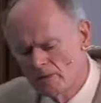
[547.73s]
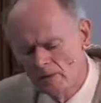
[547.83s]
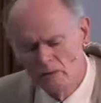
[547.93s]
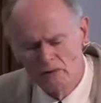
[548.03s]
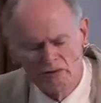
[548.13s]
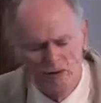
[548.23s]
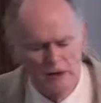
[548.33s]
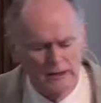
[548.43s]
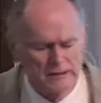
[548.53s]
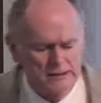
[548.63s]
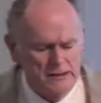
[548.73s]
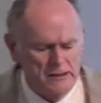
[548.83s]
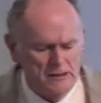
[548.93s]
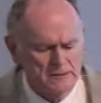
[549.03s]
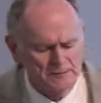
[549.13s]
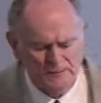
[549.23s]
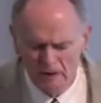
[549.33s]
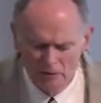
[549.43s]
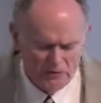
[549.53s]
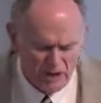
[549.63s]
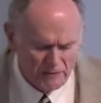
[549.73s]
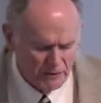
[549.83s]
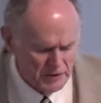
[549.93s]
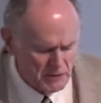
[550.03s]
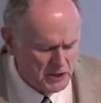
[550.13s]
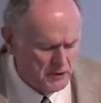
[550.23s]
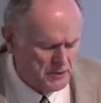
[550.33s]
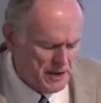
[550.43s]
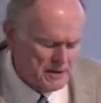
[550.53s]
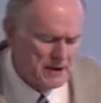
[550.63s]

which we just have to leave it go at that.